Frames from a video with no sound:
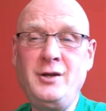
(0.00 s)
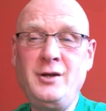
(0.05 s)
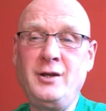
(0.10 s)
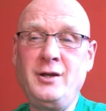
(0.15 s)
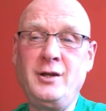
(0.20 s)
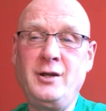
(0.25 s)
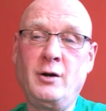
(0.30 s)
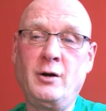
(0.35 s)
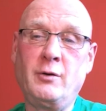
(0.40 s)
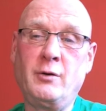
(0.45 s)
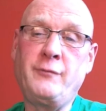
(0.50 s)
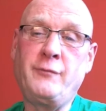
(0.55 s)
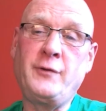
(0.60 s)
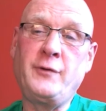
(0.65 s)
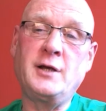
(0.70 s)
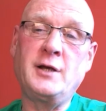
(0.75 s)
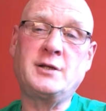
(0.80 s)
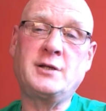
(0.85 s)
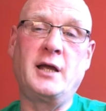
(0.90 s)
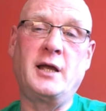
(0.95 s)
You know, the
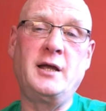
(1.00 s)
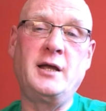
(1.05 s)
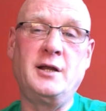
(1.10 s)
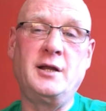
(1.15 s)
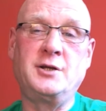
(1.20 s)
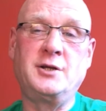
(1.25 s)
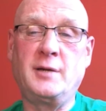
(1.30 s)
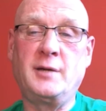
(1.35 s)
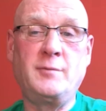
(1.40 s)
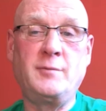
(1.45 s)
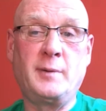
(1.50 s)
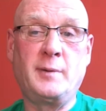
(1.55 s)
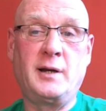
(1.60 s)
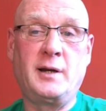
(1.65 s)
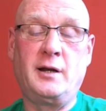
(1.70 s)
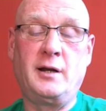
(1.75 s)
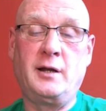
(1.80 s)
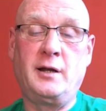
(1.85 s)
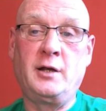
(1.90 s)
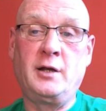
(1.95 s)
first day in the gym, you went
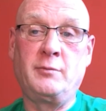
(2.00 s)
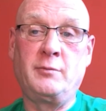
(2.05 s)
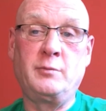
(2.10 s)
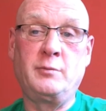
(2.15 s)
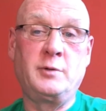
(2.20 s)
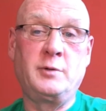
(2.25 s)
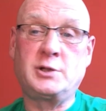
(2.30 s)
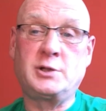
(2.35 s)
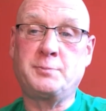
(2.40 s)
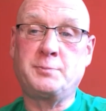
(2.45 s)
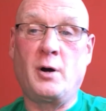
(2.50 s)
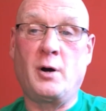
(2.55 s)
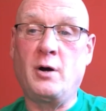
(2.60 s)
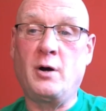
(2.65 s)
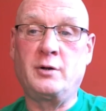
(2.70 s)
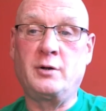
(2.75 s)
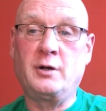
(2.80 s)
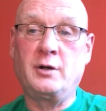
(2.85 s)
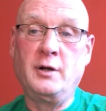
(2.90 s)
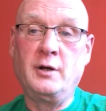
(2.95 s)
and you
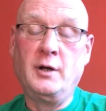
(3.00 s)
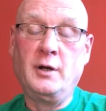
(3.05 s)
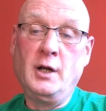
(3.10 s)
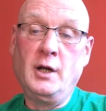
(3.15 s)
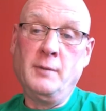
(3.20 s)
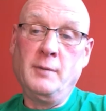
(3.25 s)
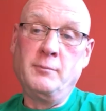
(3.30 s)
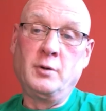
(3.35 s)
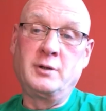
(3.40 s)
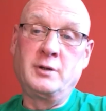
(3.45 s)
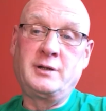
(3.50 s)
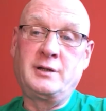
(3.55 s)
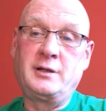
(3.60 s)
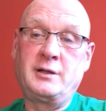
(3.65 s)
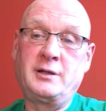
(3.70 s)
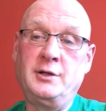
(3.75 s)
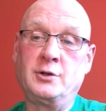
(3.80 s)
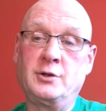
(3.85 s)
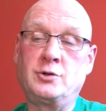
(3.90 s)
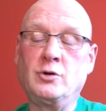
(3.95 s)
sparred, but
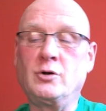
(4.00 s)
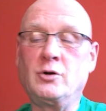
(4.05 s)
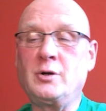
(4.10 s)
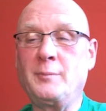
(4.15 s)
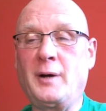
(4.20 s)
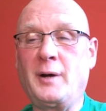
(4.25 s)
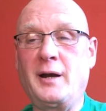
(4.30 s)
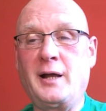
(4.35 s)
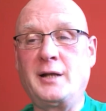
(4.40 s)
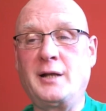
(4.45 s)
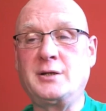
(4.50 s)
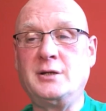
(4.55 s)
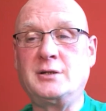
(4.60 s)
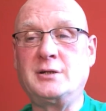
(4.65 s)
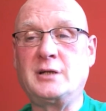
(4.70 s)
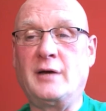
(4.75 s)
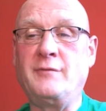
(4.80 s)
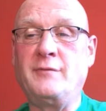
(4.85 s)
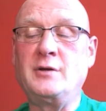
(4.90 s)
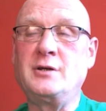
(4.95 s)
you're talking about
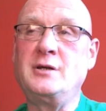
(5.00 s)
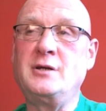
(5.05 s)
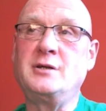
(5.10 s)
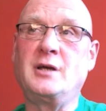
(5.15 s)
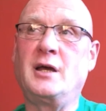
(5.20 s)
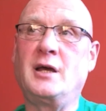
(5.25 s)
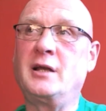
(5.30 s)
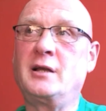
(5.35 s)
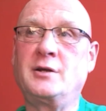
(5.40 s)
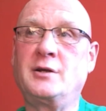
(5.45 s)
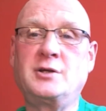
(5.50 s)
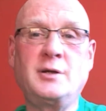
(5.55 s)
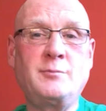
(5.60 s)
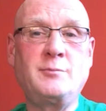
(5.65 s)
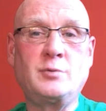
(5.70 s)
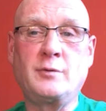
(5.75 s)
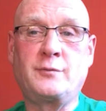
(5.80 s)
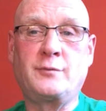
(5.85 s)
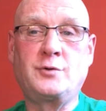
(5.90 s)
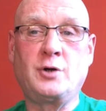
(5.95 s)
1970s here. The
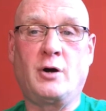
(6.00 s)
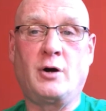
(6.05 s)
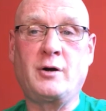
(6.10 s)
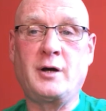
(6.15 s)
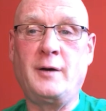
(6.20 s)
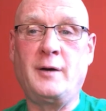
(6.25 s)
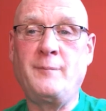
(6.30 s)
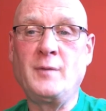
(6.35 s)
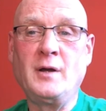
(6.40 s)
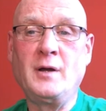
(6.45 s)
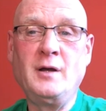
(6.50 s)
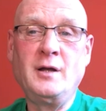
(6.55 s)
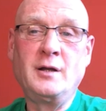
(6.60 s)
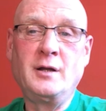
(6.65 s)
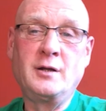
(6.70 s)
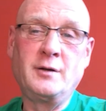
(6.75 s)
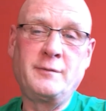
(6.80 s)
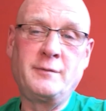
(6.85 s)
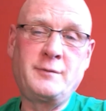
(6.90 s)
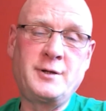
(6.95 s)
gyms were chocker,
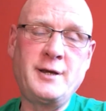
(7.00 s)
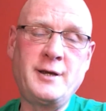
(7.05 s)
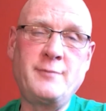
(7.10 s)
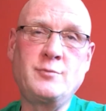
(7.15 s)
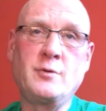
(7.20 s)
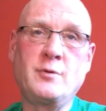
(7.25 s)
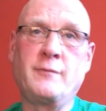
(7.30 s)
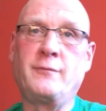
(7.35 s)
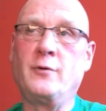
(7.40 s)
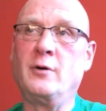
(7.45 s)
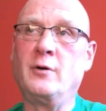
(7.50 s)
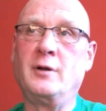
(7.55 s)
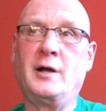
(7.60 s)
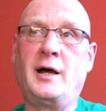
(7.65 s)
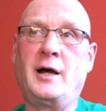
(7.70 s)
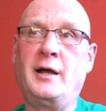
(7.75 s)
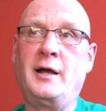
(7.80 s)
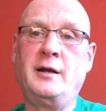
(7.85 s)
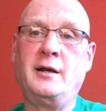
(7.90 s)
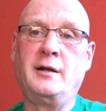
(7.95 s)
the gyms were full,
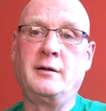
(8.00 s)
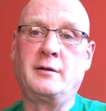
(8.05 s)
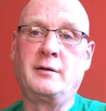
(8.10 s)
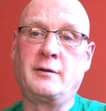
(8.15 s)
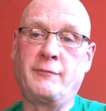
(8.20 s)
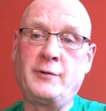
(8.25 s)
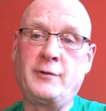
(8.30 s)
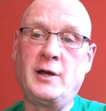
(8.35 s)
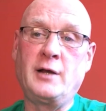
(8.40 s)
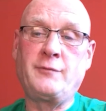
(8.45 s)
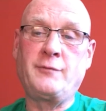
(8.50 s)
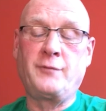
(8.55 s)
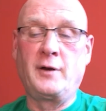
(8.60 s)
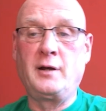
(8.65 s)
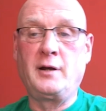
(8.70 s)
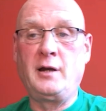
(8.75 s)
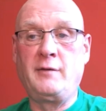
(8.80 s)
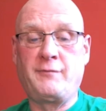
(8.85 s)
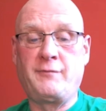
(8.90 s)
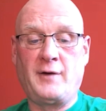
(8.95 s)
and the first
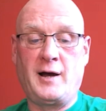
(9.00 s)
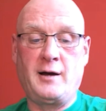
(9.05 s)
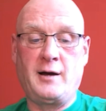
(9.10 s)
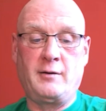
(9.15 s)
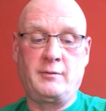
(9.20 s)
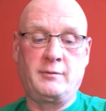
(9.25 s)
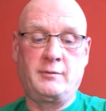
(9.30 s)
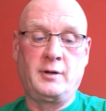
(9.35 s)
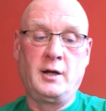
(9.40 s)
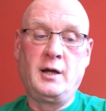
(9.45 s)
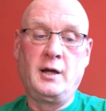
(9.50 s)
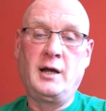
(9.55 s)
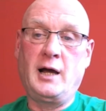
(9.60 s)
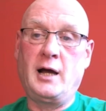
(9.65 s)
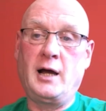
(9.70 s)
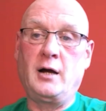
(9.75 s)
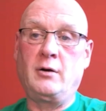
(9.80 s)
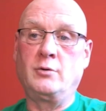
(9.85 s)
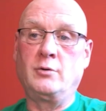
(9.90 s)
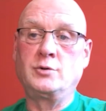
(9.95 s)
thing they found
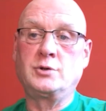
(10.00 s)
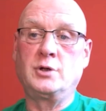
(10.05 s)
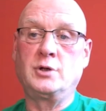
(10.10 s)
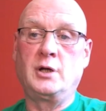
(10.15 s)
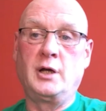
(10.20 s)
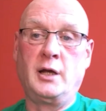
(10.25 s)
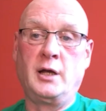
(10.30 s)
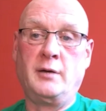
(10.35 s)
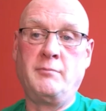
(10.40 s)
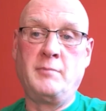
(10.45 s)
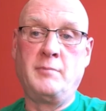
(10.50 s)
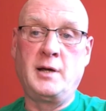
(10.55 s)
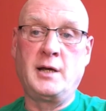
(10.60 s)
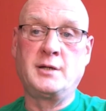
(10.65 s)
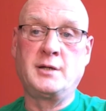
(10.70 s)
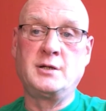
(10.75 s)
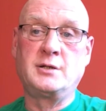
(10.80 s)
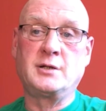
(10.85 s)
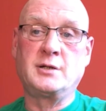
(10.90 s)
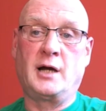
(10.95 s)
out in
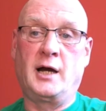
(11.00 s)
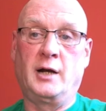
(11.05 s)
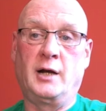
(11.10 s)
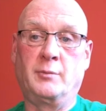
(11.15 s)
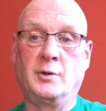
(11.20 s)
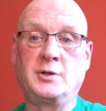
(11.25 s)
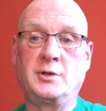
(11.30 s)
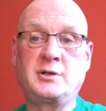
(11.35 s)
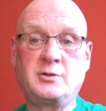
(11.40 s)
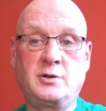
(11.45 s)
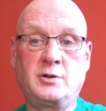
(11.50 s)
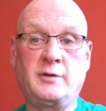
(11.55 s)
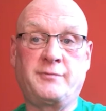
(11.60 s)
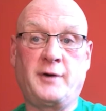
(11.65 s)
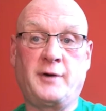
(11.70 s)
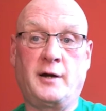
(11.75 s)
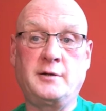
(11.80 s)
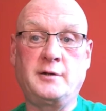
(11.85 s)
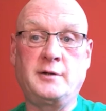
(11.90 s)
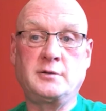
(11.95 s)
Merseyside was, could you
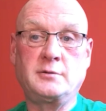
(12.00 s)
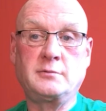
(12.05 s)
fight?